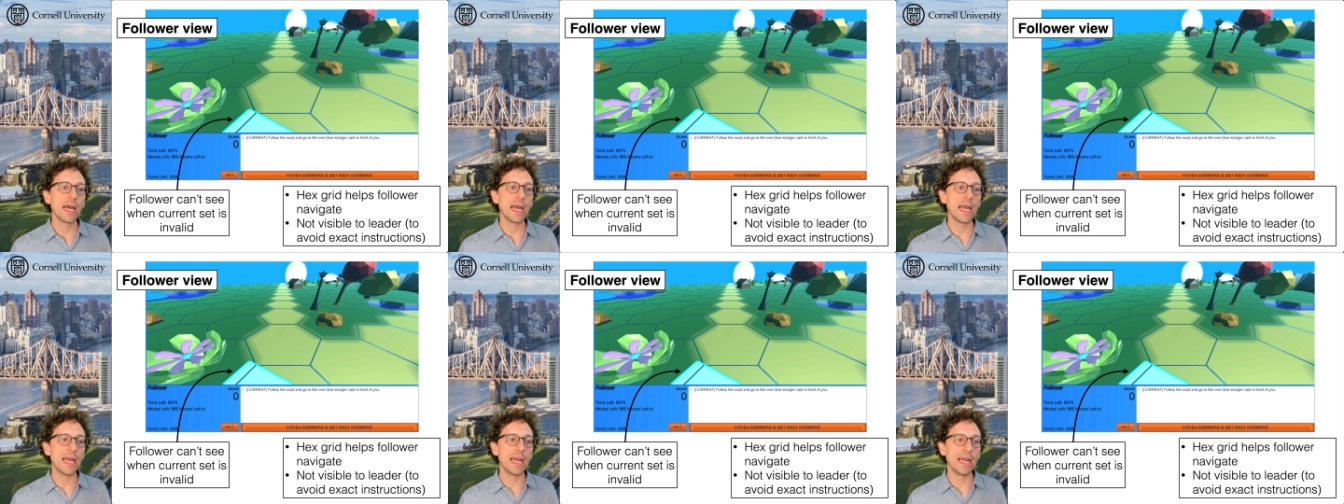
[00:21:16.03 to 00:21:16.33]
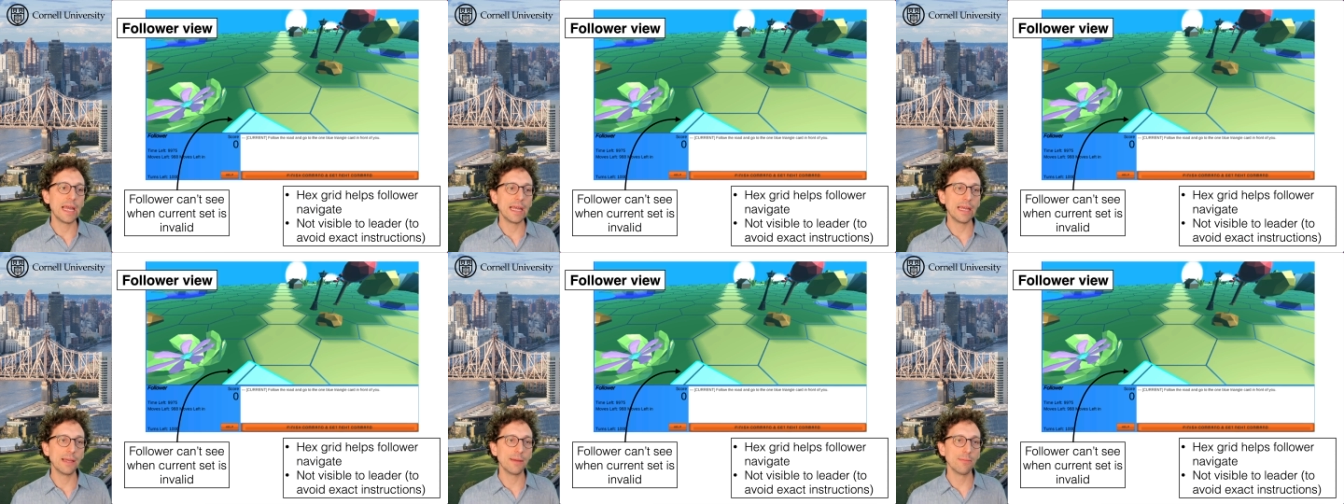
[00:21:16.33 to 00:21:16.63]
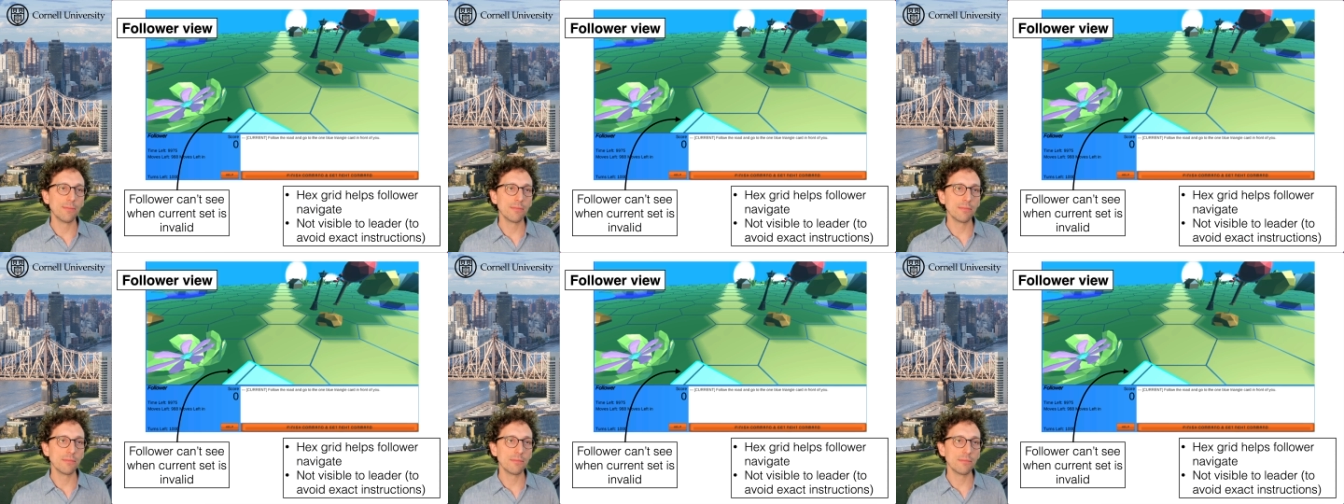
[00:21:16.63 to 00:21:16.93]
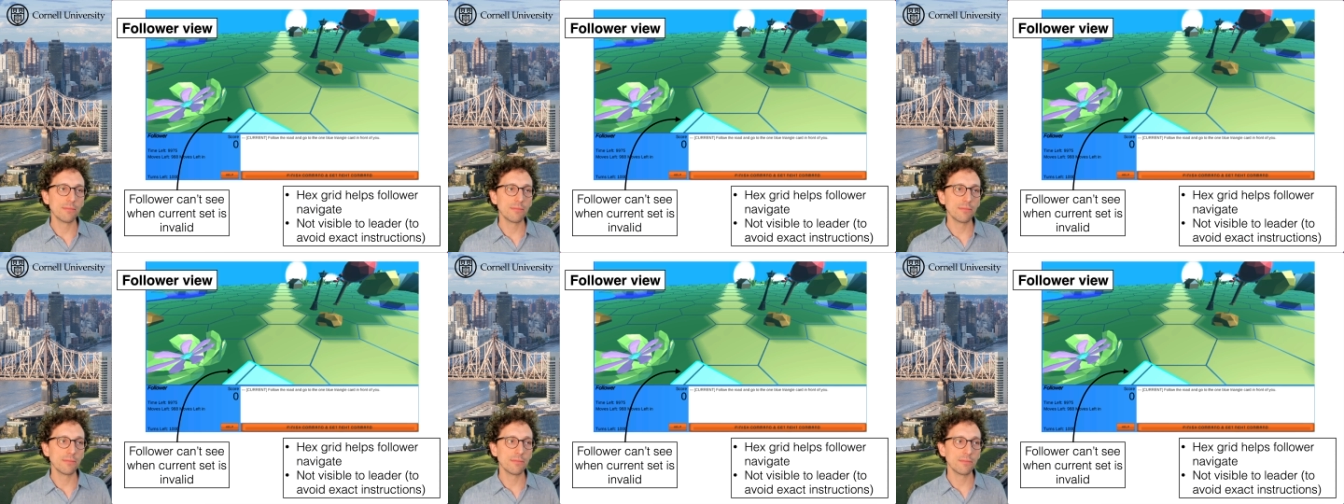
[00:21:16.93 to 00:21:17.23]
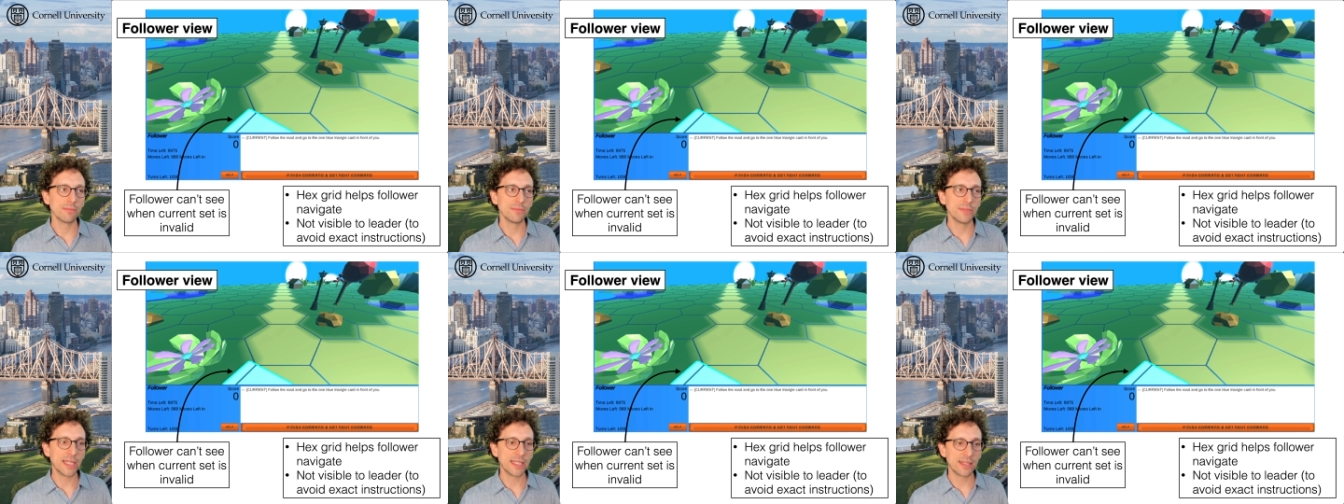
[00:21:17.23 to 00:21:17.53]

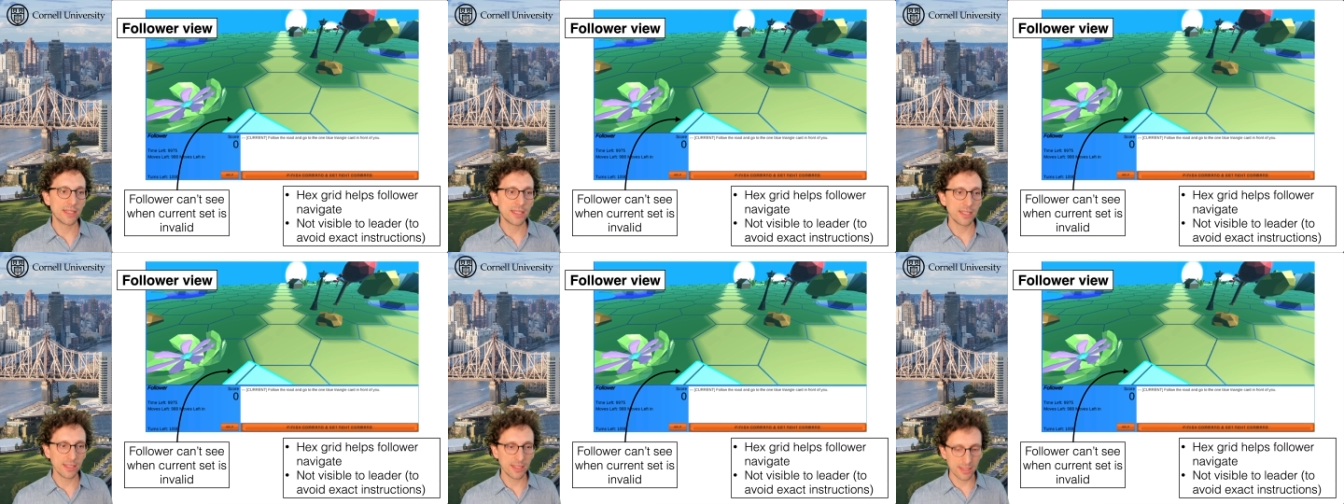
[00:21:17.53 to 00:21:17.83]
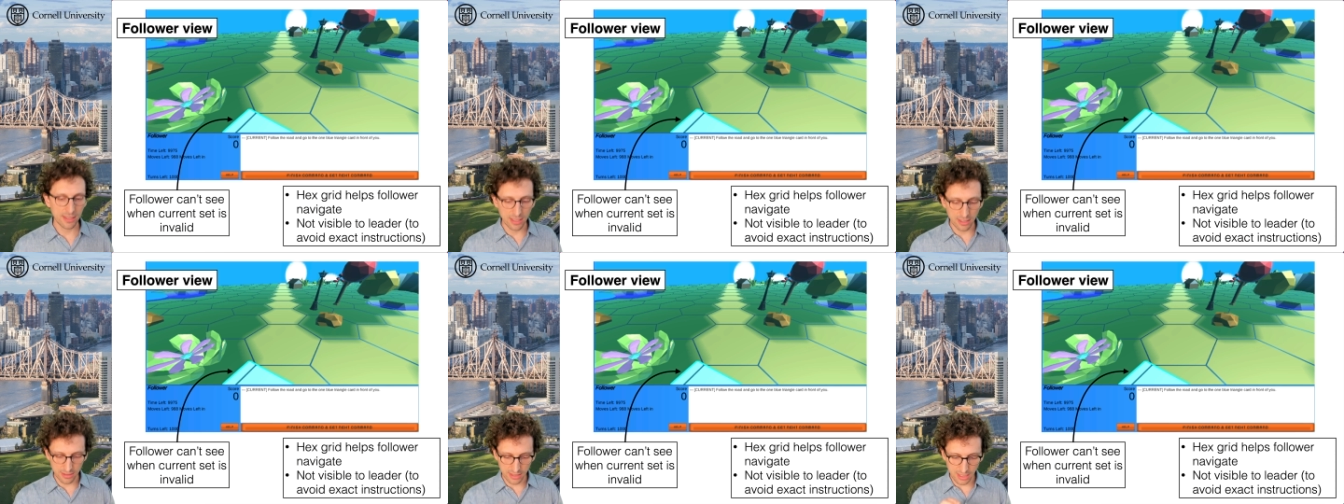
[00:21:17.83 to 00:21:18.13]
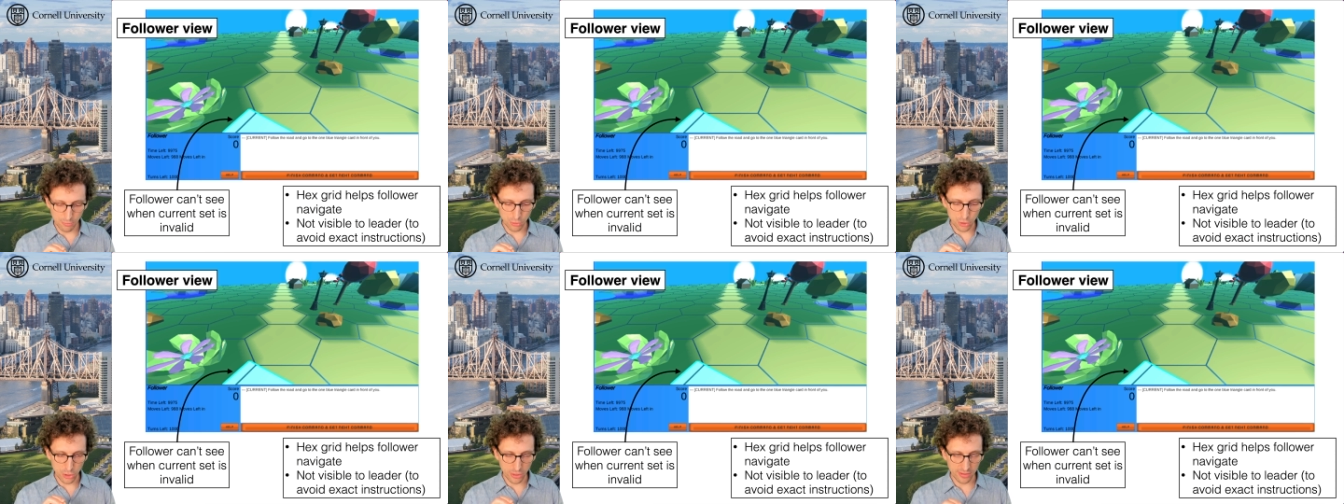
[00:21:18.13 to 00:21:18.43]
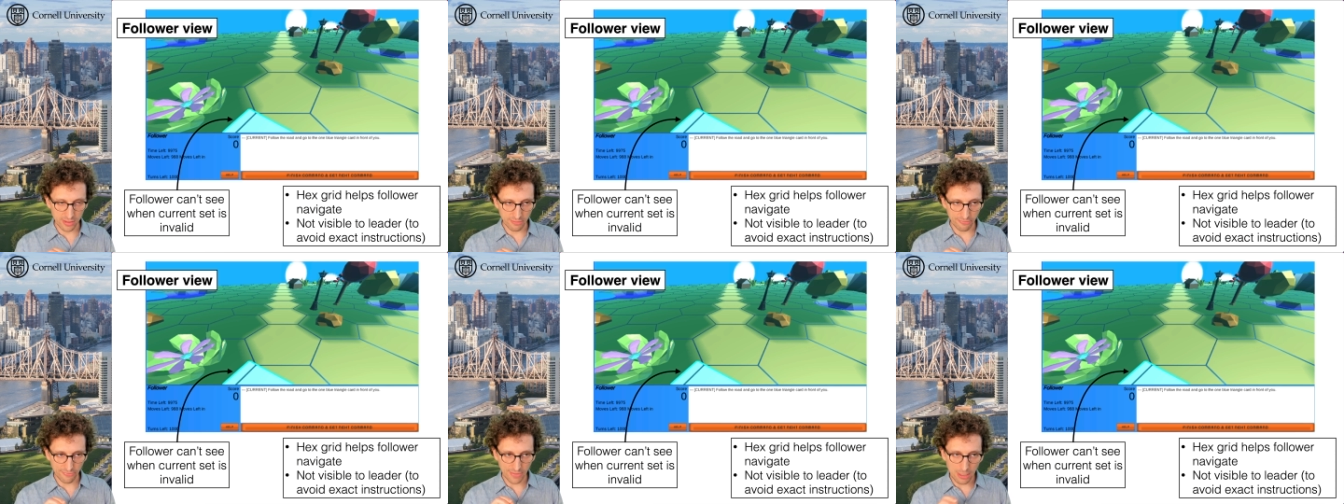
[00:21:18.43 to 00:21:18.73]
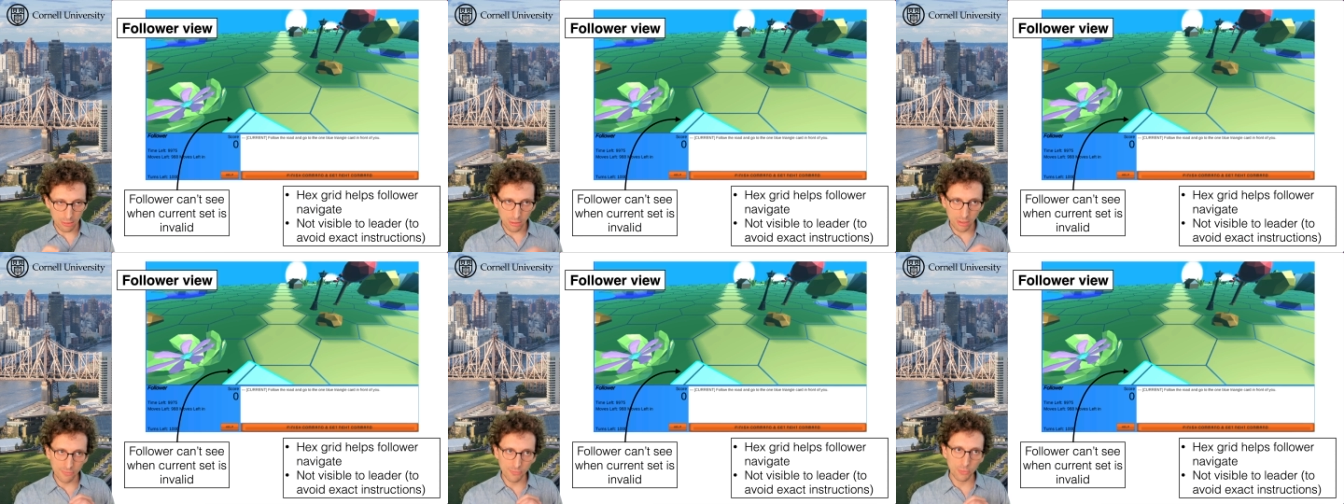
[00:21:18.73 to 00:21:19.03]
that distinguishes the
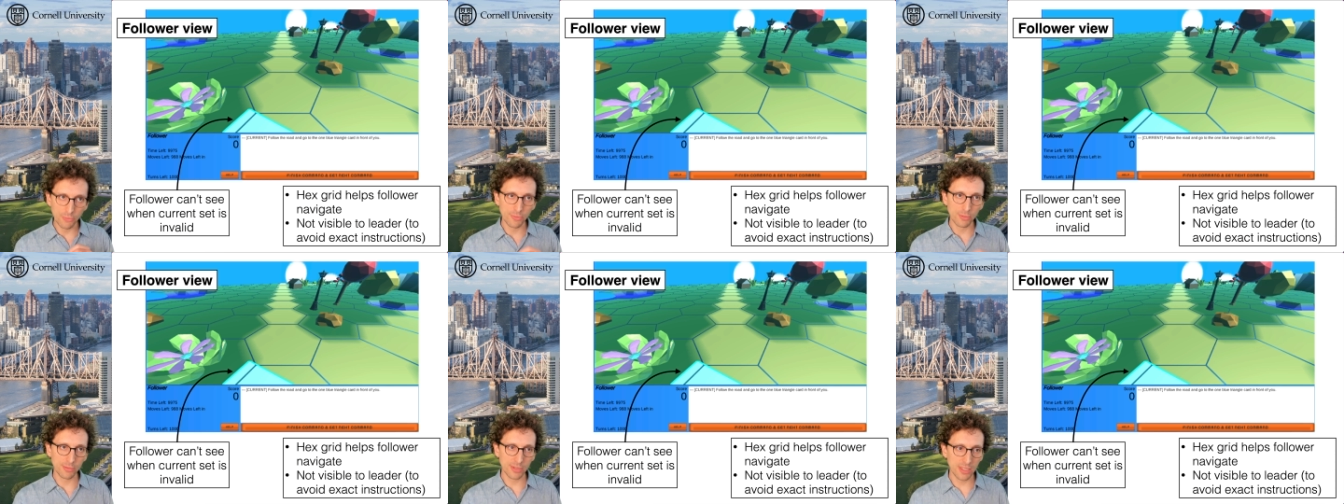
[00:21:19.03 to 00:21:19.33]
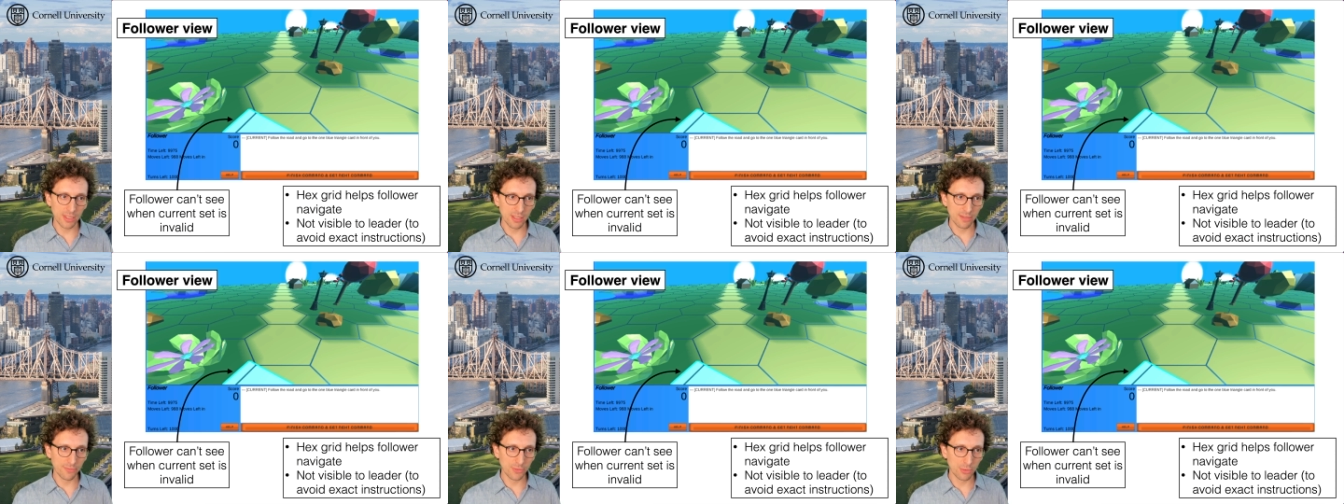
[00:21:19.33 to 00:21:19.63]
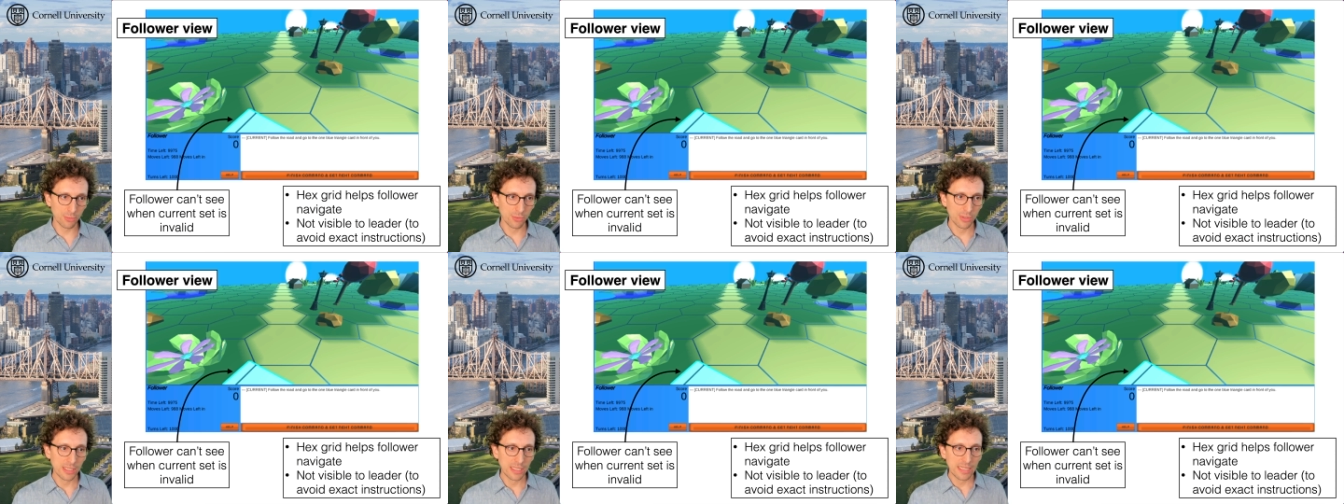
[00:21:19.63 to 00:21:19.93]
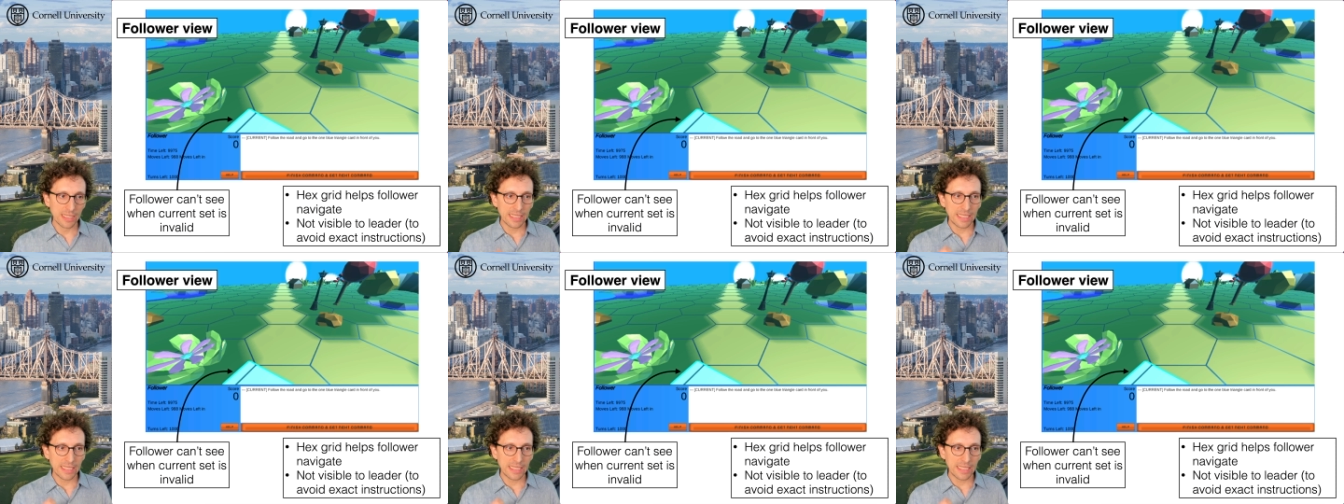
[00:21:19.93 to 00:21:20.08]
follower view from the leader view.